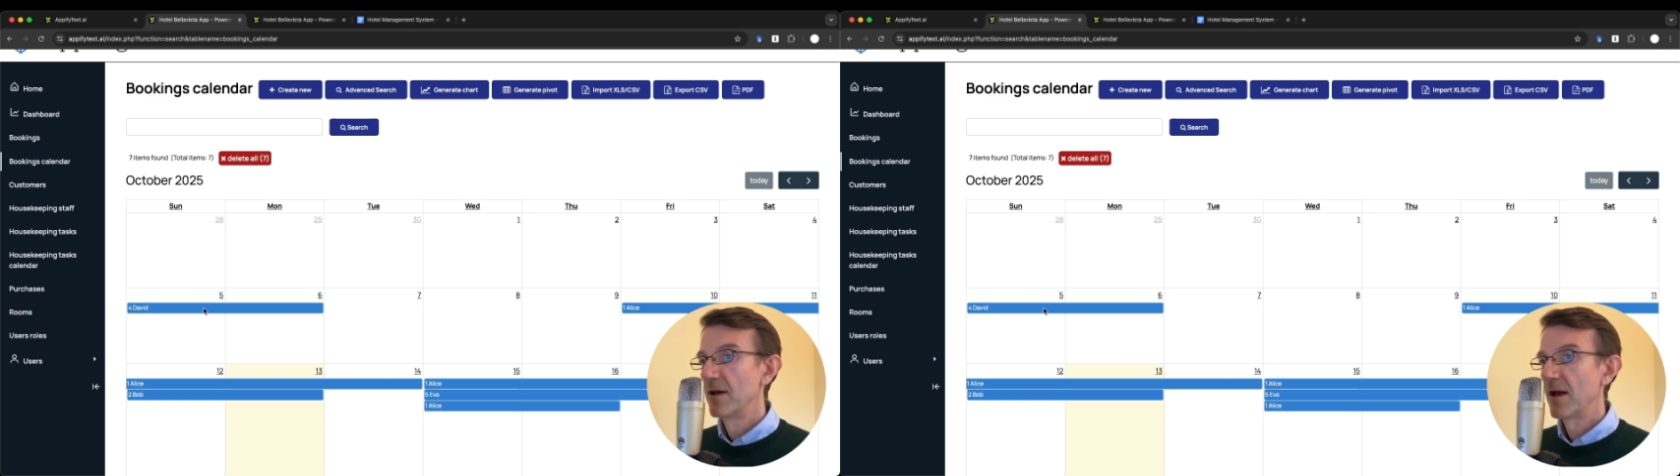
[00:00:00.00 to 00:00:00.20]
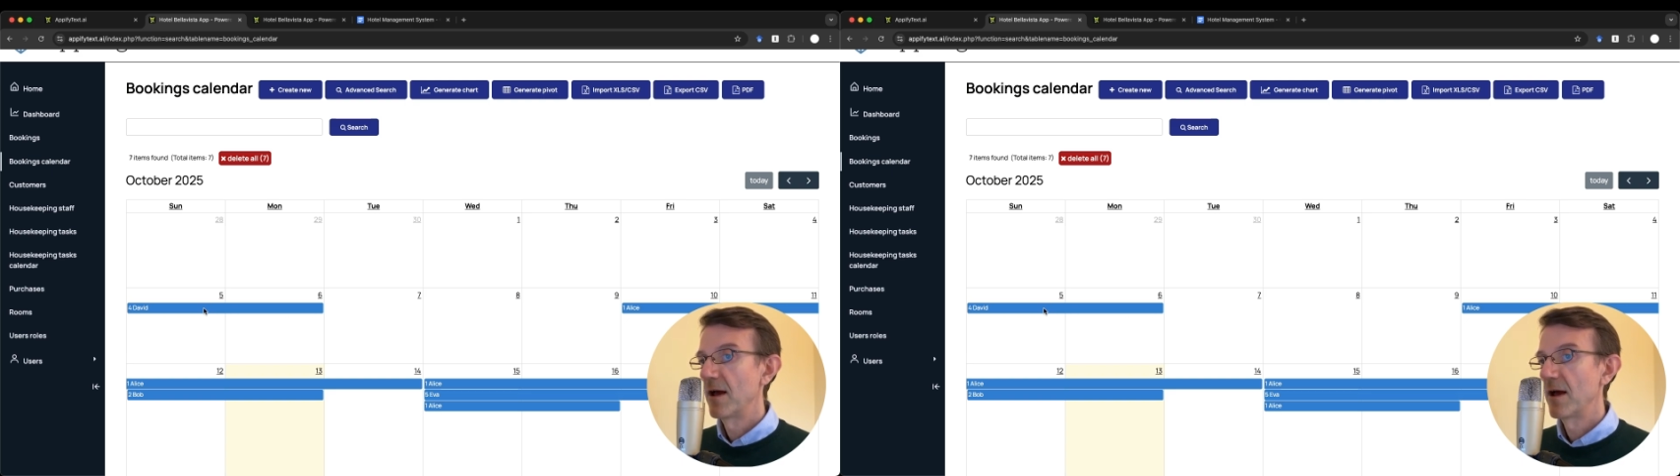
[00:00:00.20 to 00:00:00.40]

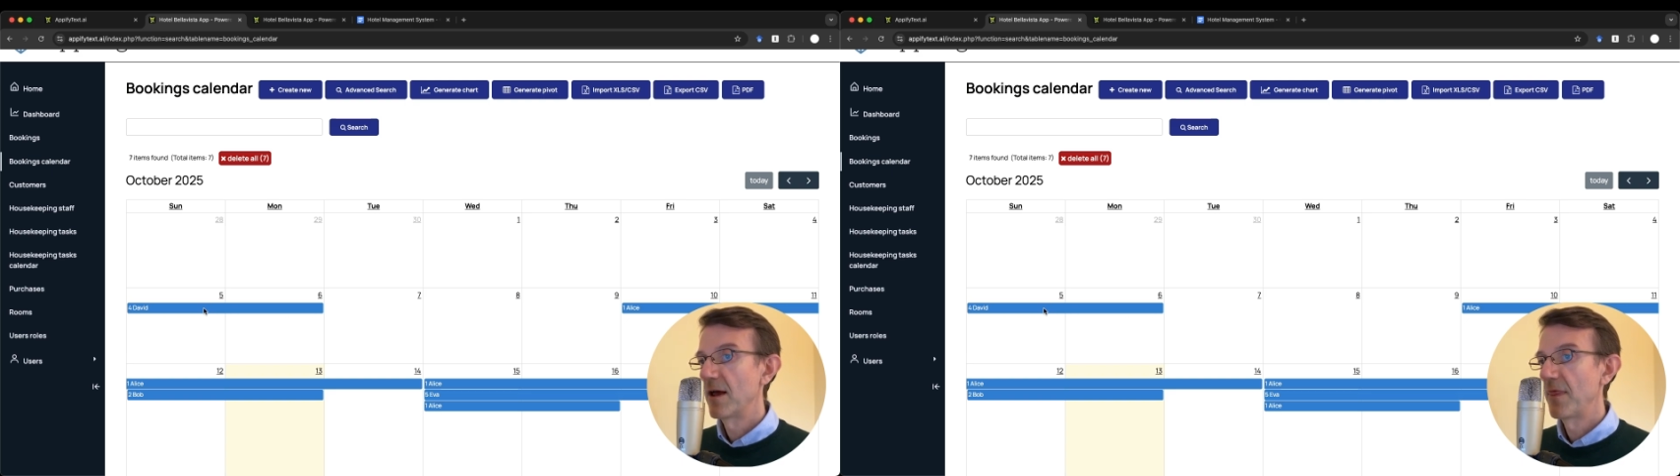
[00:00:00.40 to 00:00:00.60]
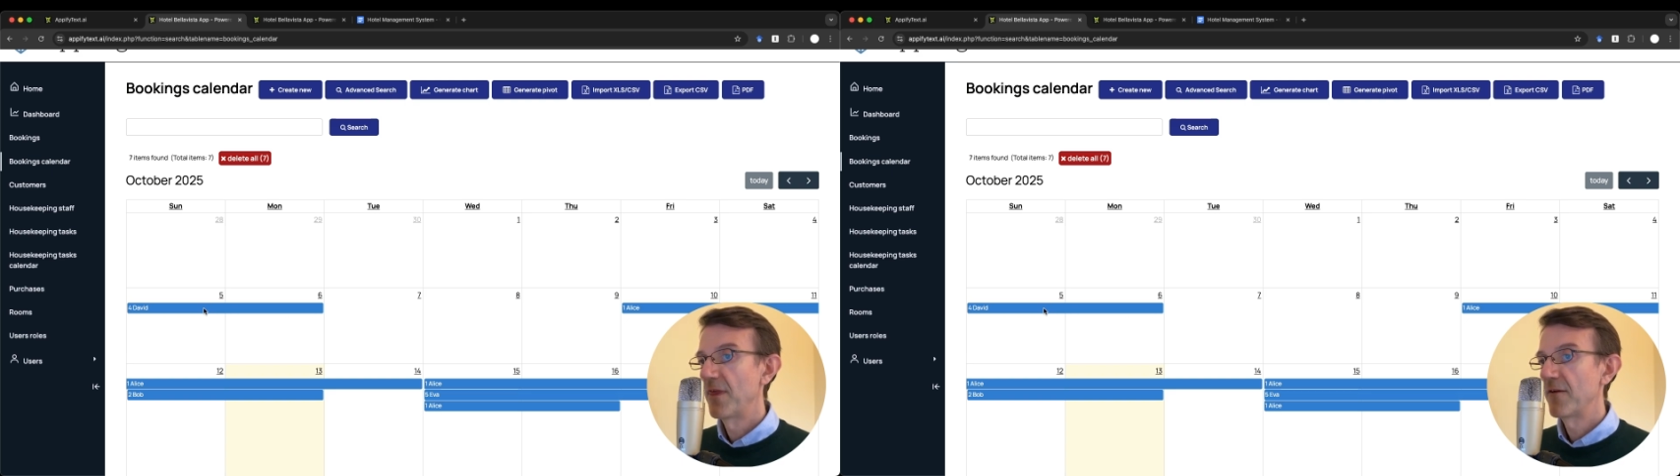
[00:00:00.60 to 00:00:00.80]

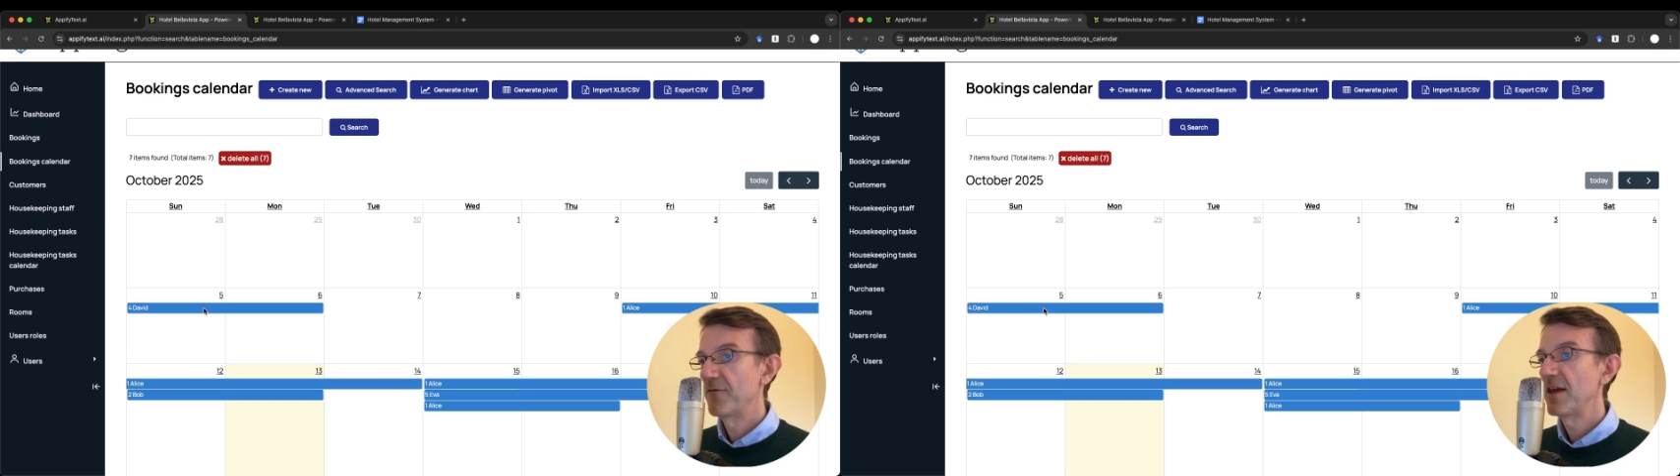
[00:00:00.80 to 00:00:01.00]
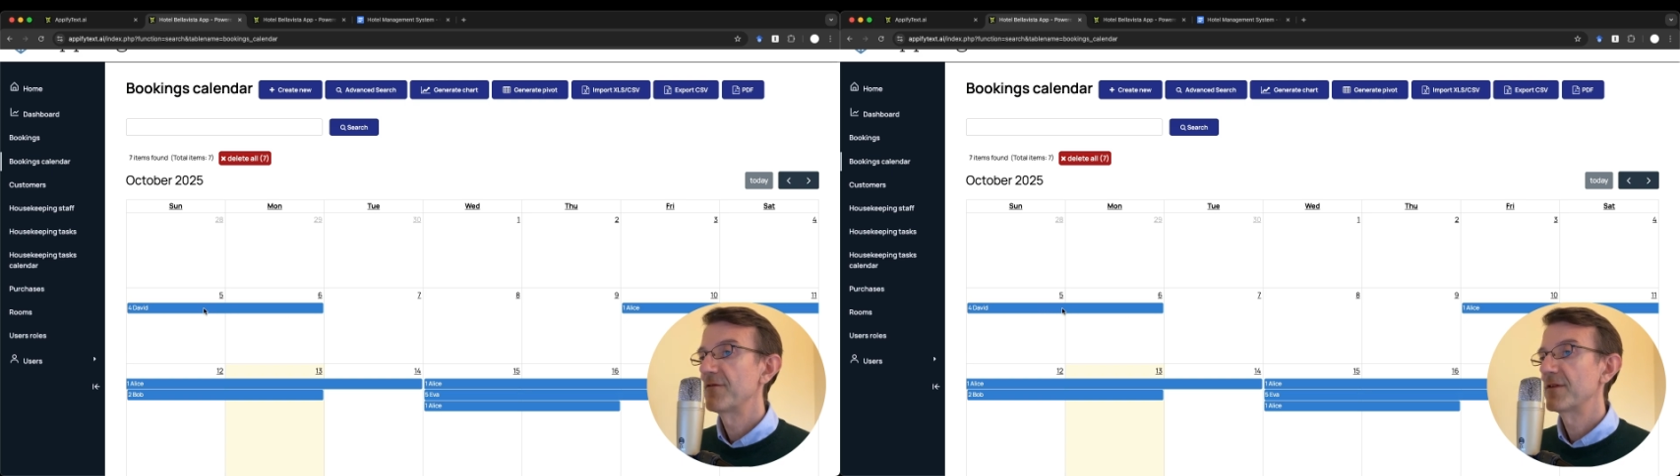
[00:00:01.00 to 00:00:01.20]
the
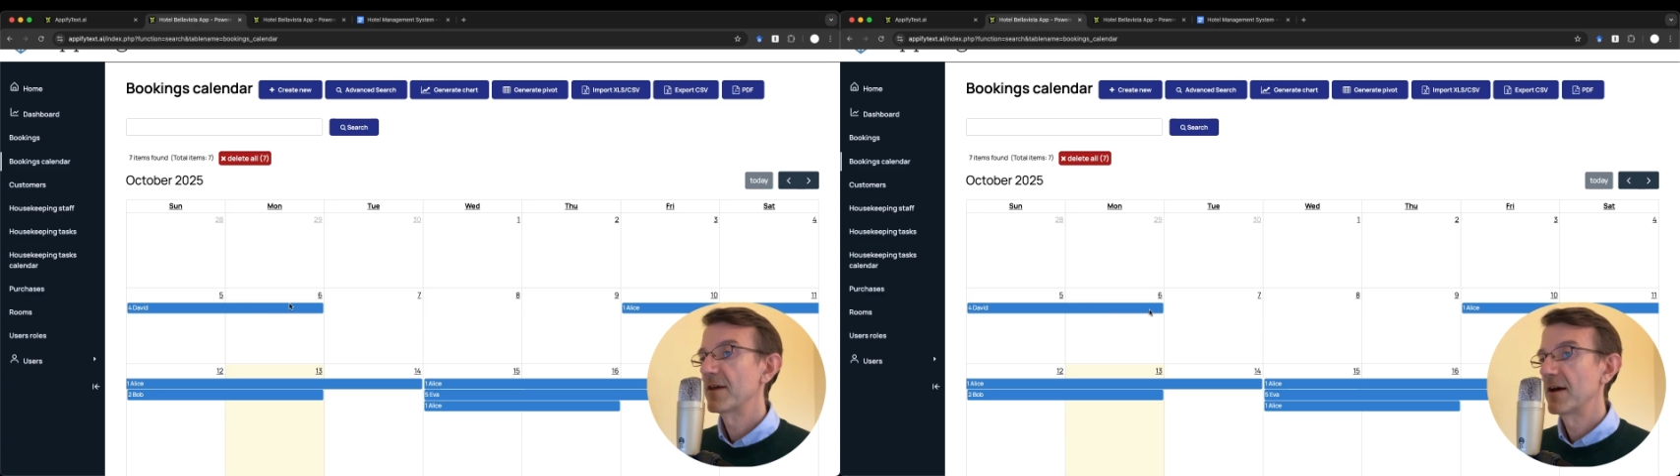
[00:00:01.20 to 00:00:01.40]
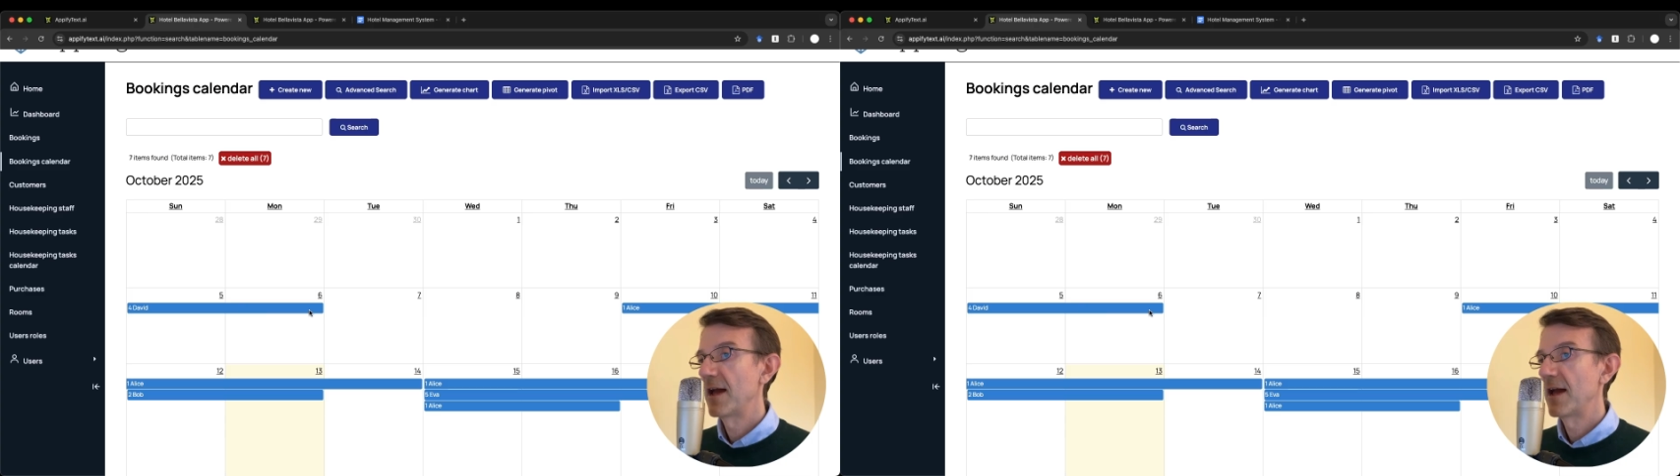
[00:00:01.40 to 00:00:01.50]
5th,